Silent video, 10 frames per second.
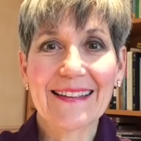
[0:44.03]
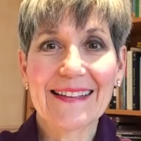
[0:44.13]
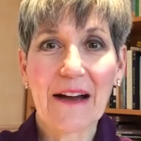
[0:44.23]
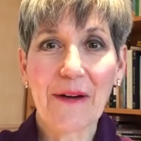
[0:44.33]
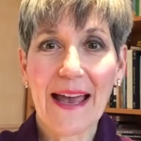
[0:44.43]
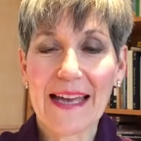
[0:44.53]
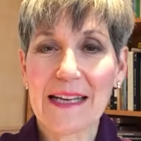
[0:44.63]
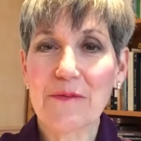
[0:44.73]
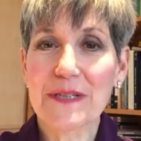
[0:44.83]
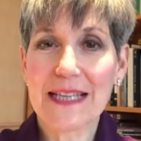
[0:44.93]
Now,
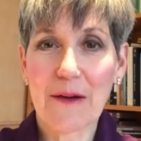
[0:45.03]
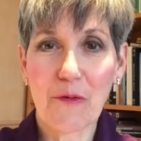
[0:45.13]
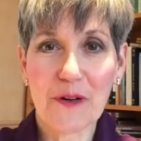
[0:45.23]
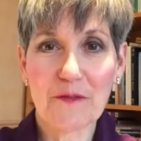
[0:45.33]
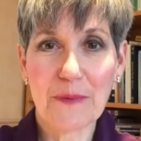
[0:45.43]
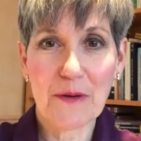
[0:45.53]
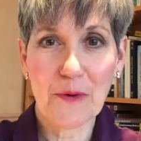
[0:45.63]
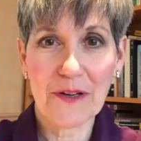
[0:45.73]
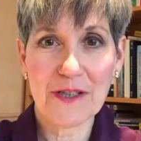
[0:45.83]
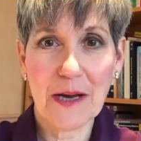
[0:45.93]
Hetty was at one of my
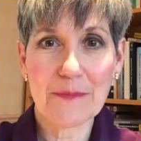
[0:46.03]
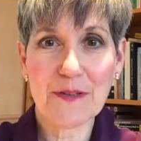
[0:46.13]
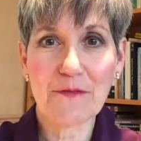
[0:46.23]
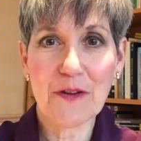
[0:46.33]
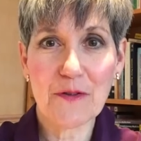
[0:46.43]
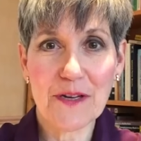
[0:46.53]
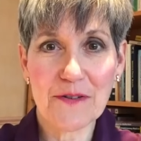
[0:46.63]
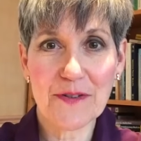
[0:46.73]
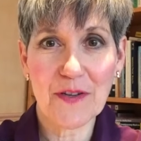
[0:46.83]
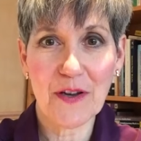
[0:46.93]
workshops a few
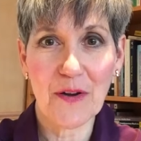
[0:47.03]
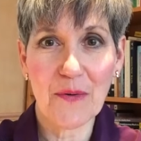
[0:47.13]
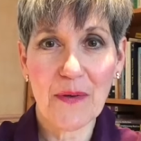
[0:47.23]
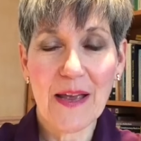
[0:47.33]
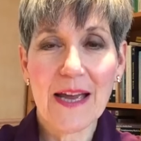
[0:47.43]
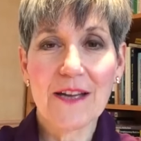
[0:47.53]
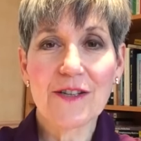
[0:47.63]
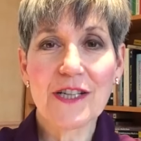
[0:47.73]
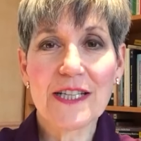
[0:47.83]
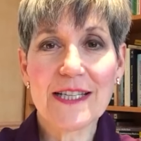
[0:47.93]
years ago.
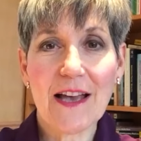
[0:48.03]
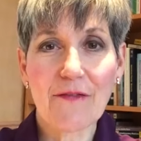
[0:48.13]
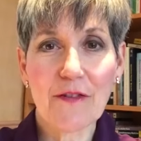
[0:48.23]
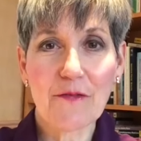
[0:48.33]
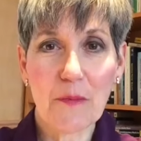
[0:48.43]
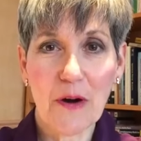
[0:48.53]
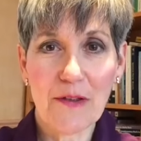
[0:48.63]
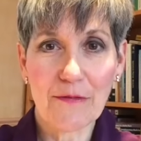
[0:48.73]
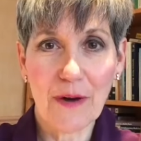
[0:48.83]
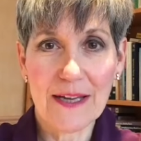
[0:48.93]
She suffered from
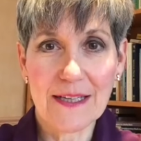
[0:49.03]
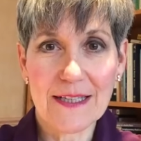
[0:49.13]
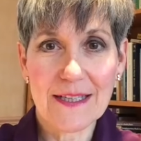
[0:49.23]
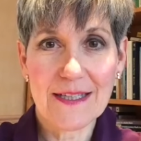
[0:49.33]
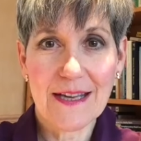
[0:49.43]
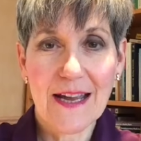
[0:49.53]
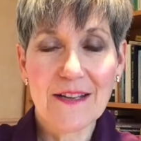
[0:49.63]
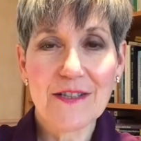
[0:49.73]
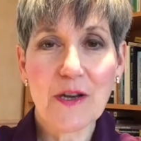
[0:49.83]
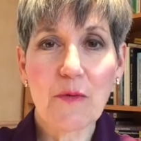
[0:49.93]
arthritis.
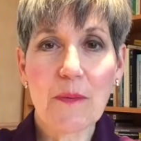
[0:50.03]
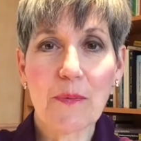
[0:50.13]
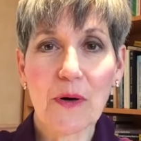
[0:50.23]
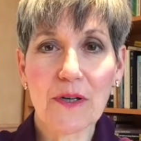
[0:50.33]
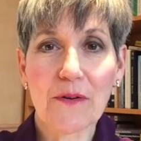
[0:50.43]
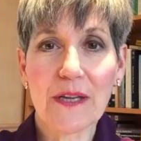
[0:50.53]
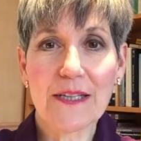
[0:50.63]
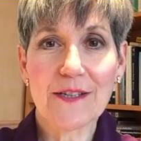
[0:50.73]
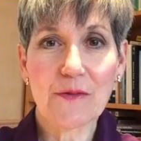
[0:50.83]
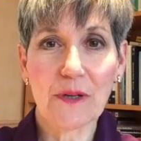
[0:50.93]
So we put her
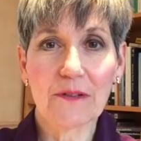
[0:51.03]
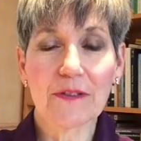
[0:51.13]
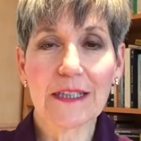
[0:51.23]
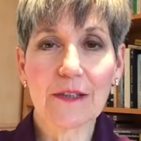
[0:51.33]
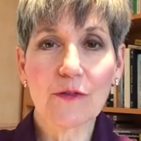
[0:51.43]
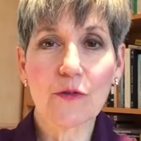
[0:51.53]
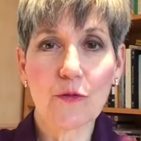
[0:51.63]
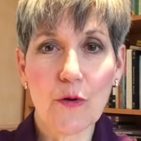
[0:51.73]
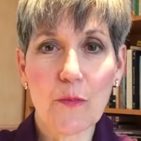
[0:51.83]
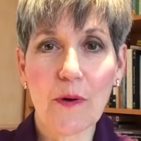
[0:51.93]
into a little
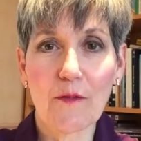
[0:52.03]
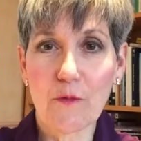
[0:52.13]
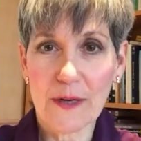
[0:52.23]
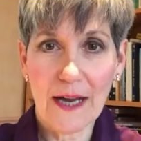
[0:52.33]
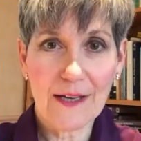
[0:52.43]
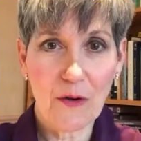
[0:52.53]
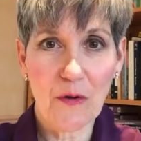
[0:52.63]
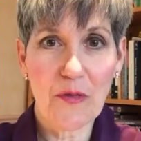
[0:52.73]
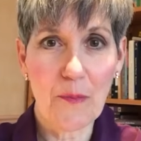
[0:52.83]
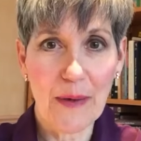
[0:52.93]
group of what I
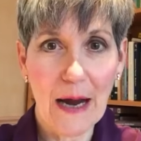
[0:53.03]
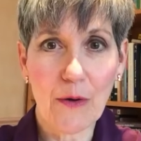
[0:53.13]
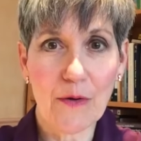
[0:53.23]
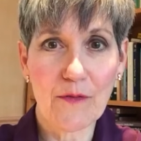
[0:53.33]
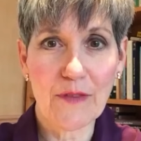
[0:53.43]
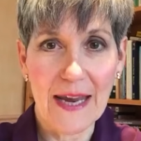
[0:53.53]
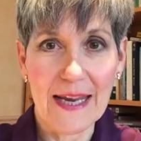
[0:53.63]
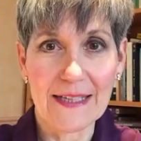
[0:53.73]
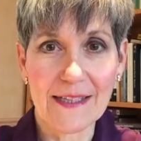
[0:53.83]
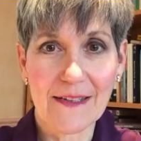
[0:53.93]
call the power of
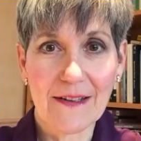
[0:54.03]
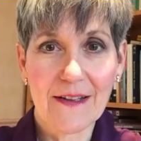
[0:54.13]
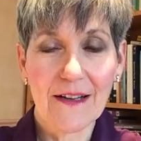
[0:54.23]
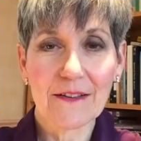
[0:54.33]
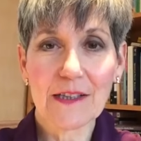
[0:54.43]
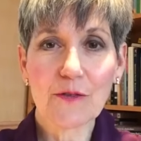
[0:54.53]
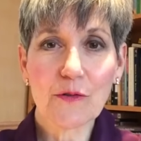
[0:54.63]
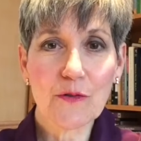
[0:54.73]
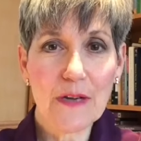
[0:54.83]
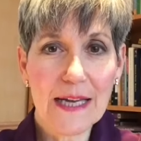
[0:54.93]
eight, a little
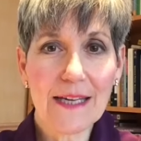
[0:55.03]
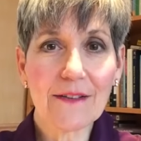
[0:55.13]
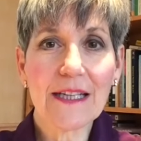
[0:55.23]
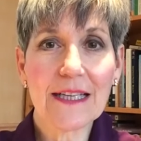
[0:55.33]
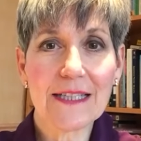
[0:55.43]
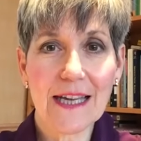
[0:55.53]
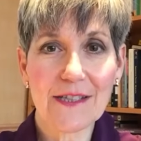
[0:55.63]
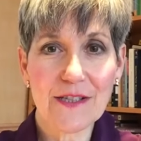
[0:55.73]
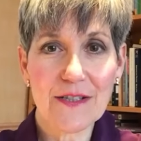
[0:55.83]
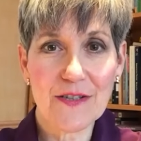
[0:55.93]
healing
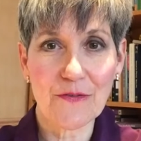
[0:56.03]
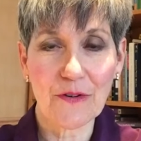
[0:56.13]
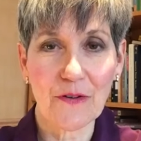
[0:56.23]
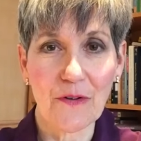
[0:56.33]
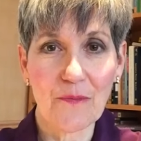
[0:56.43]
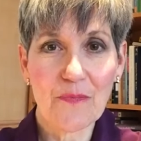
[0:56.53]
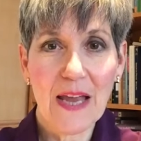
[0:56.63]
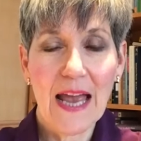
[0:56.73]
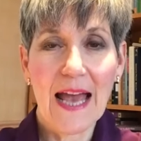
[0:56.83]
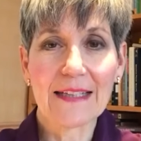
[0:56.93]
intention circle.
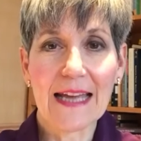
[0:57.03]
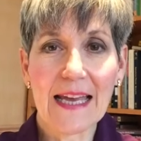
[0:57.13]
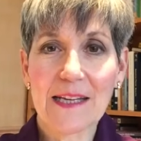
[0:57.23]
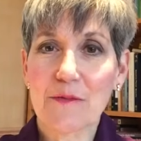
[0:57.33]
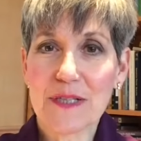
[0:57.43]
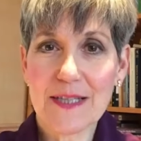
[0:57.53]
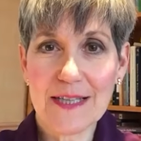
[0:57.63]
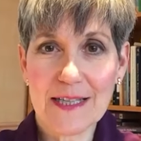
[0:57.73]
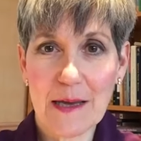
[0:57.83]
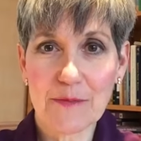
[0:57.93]
And Hetty was the
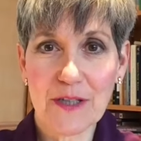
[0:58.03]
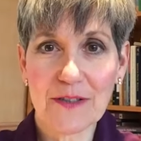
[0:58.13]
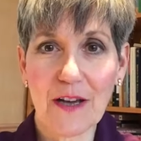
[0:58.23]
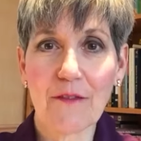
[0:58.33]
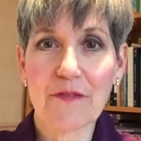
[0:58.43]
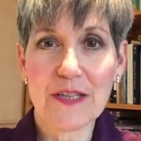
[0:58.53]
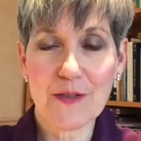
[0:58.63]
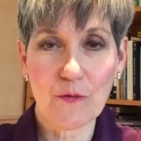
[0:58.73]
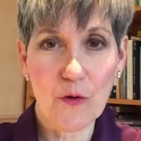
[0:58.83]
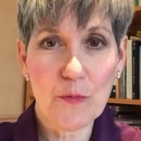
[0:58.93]
subject of this
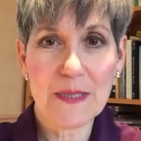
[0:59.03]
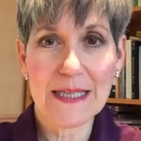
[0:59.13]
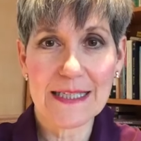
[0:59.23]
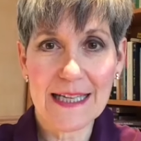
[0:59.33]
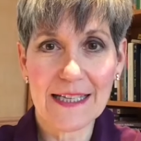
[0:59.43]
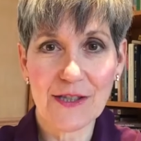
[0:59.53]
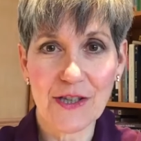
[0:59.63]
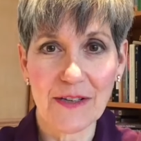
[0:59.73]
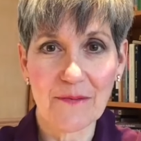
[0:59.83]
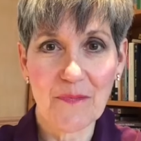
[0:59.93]
group's
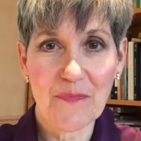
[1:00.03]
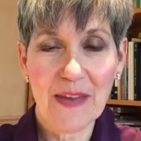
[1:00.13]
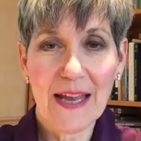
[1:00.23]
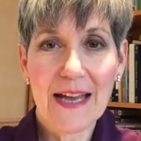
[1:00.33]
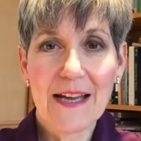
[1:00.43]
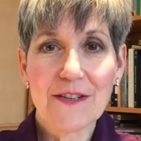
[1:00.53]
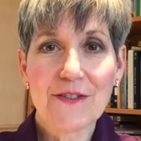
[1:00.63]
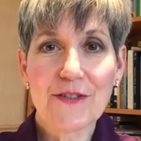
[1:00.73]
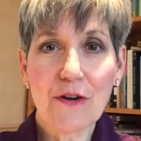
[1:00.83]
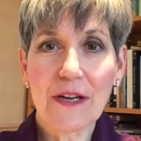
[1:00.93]
intention.
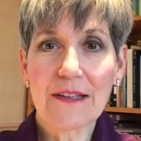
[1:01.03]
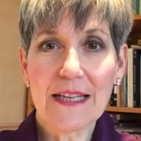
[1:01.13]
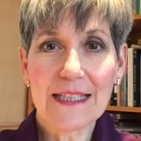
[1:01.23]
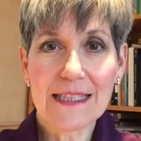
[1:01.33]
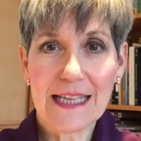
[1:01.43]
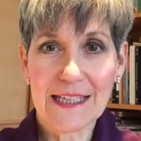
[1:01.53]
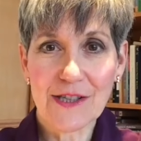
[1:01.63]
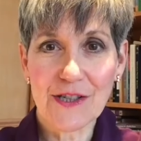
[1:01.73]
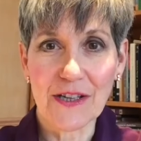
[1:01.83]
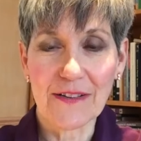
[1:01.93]
During the
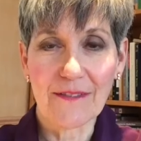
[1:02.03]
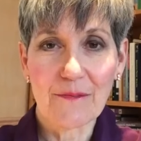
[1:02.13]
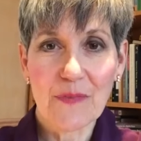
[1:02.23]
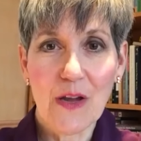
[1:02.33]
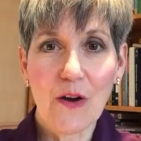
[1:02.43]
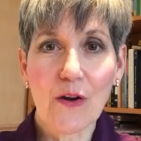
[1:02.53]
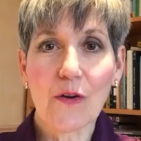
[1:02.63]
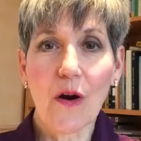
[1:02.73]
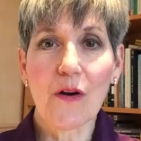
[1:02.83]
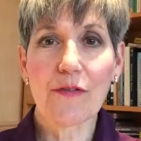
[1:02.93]
intention,
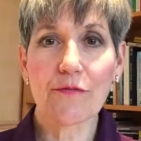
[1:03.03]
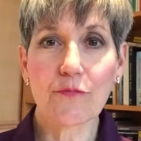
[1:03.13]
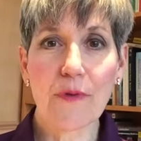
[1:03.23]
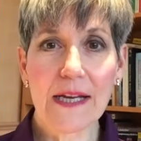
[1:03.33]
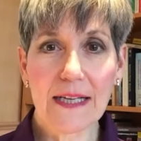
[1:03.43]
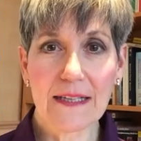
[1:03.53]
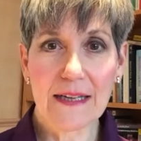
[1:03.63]
her arthritic